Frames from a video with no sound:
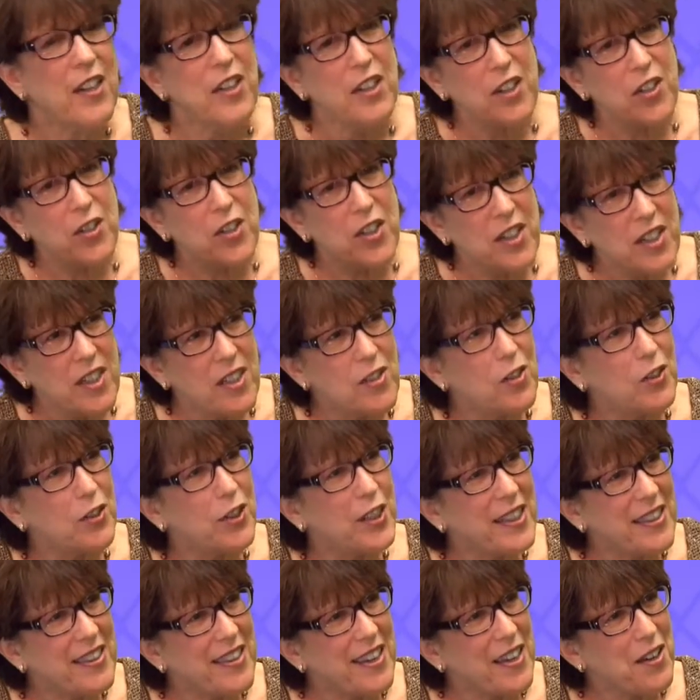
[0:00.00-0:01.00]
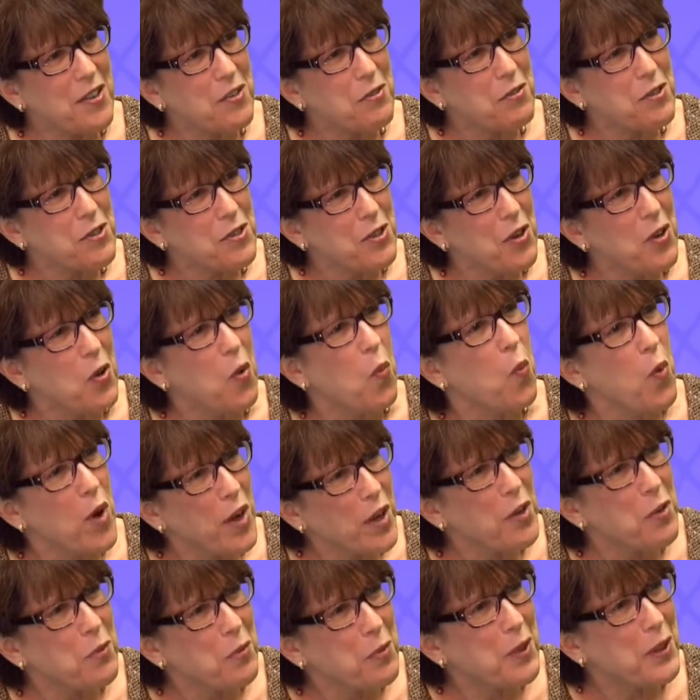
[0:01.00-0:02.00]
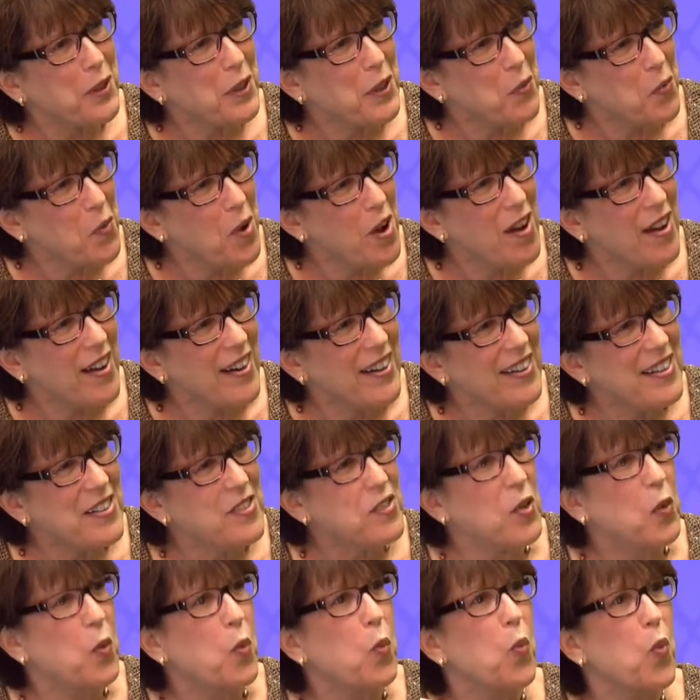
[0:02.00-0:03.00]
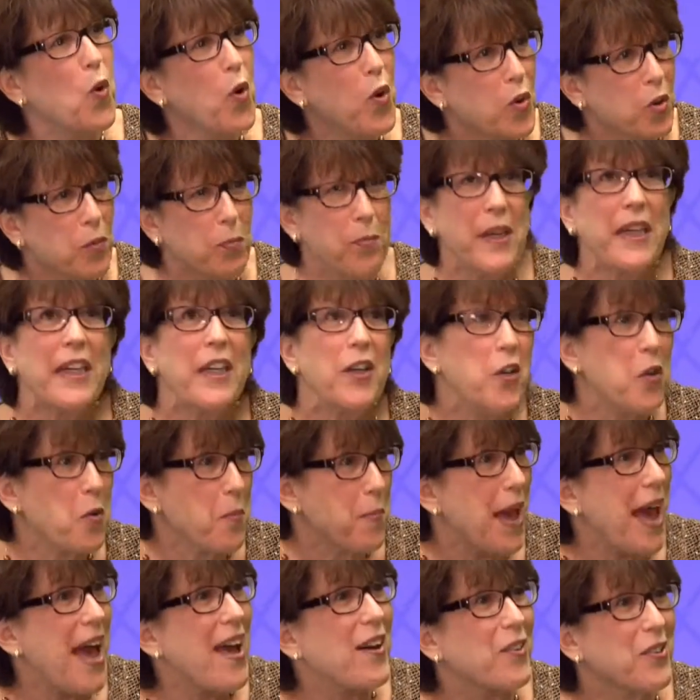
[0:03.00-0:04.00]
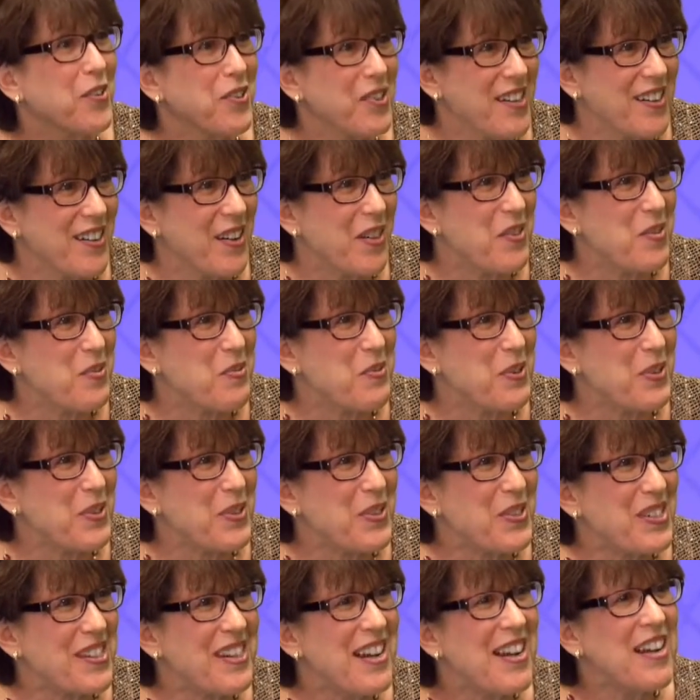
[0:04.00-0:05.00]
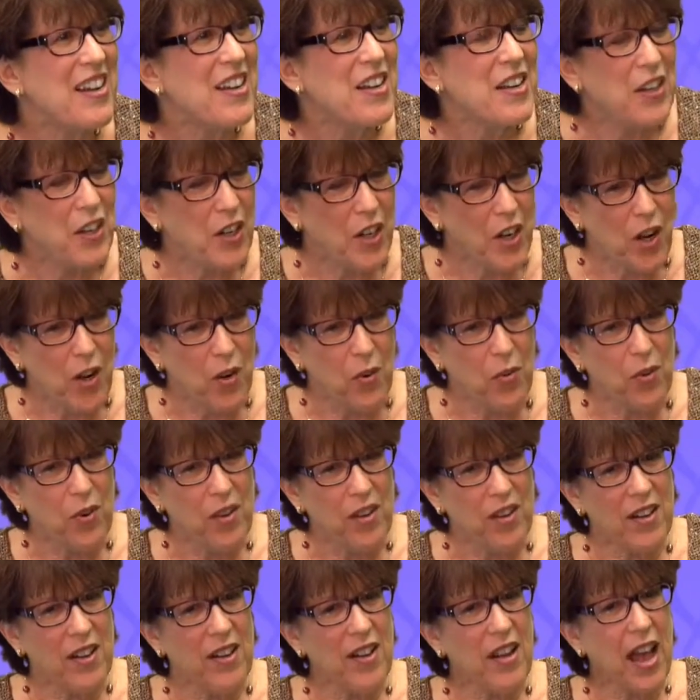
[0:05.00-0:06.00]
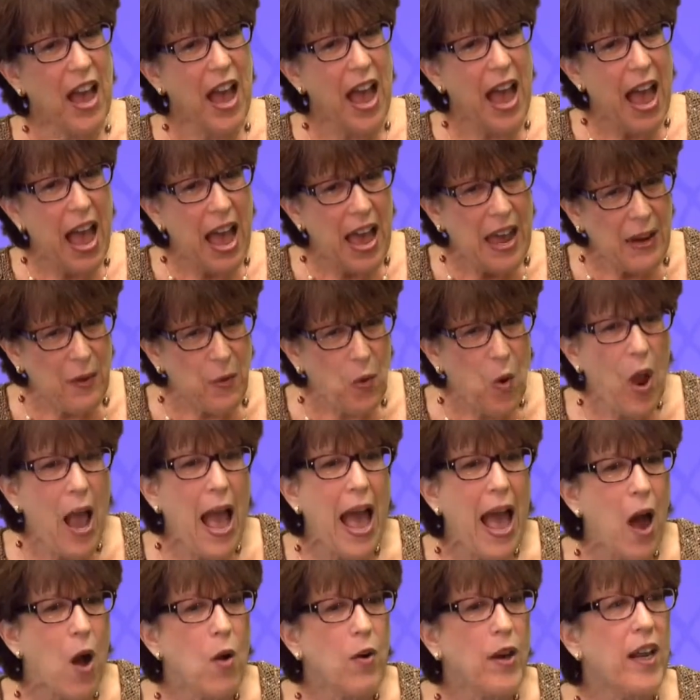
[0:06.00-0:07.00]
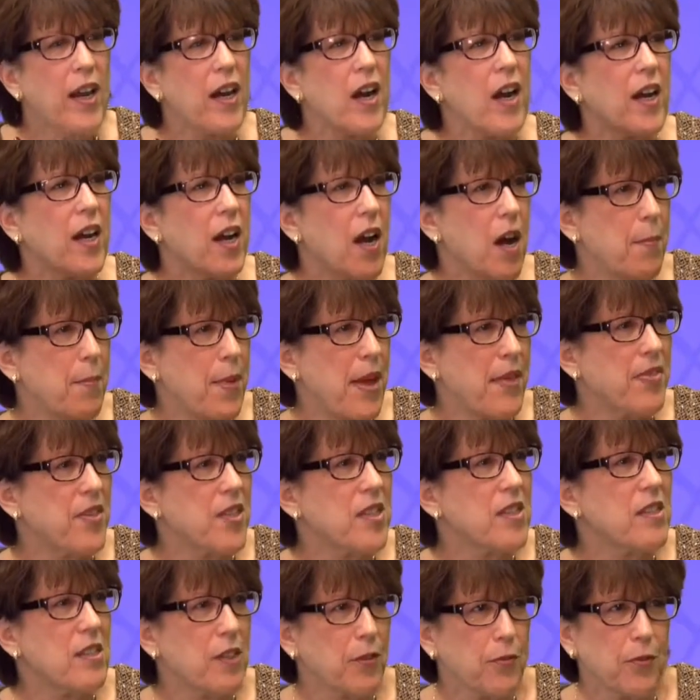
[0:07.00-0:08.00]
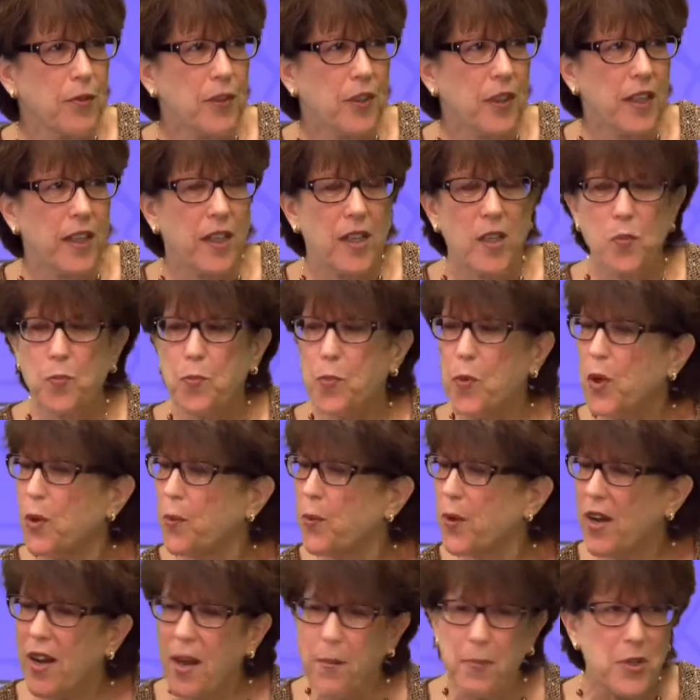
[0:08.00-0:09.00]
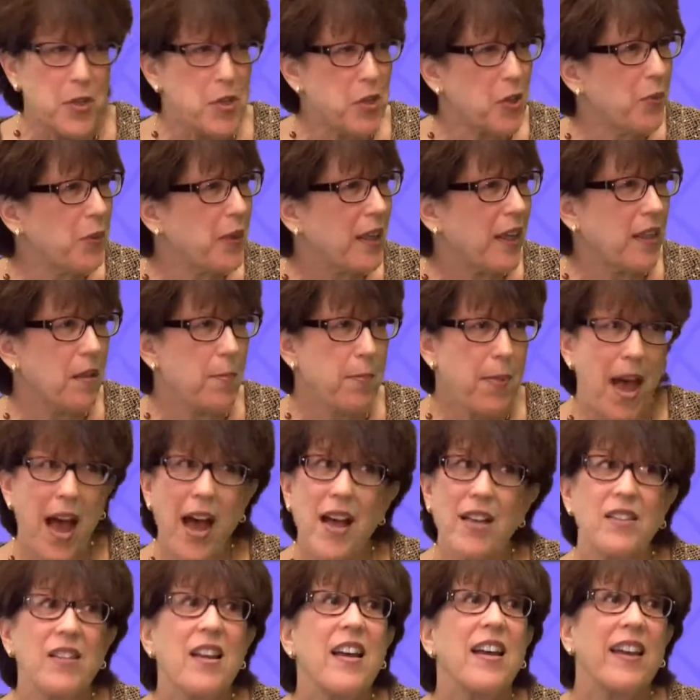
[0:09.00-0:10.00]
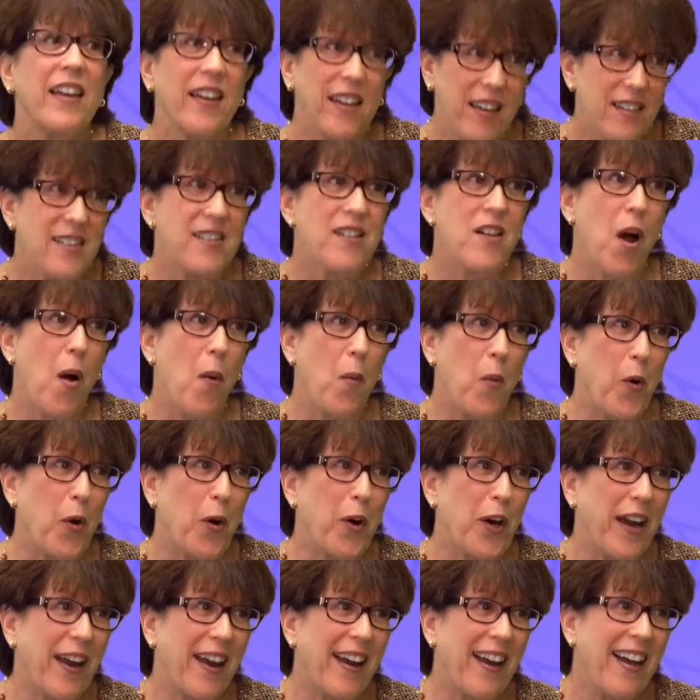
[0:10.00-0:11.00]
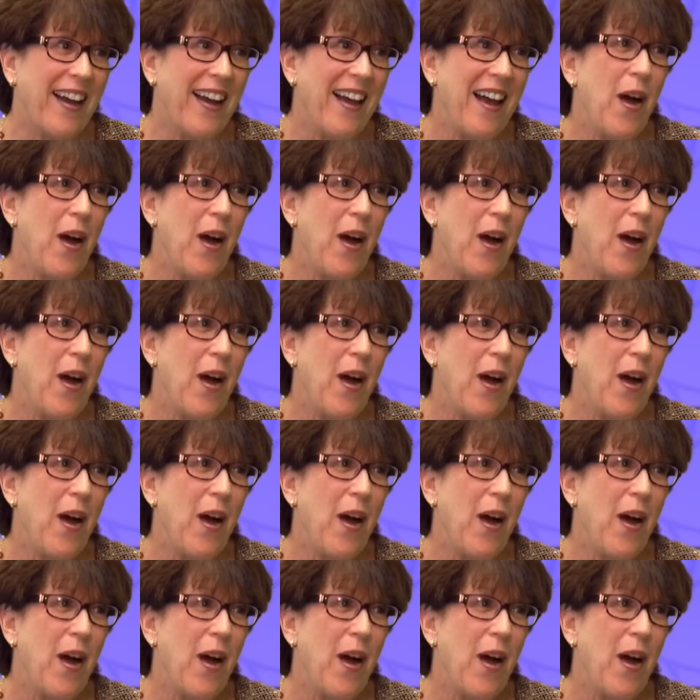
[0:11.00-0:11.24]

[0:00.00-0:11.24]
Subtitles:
You need to look at the end result. What do you really want? Is it worth picking your battles, in other words? And how can I come at this differently? Because boy, what I've been doing in the past, it's not working.